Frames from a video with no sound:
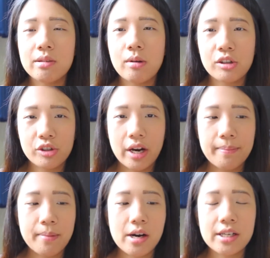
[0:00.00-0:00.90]
small
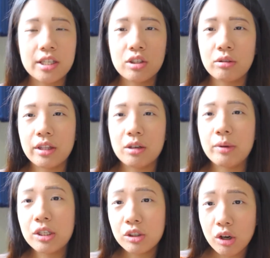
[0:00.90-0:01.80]
tripods, so that
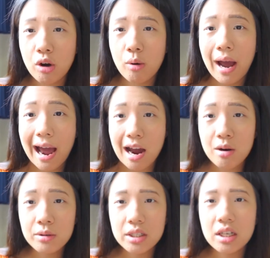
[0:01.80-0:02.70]
when you go
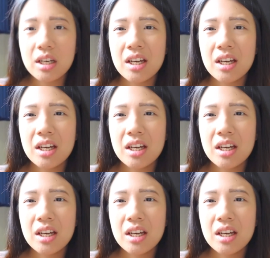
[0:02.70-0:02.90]
out,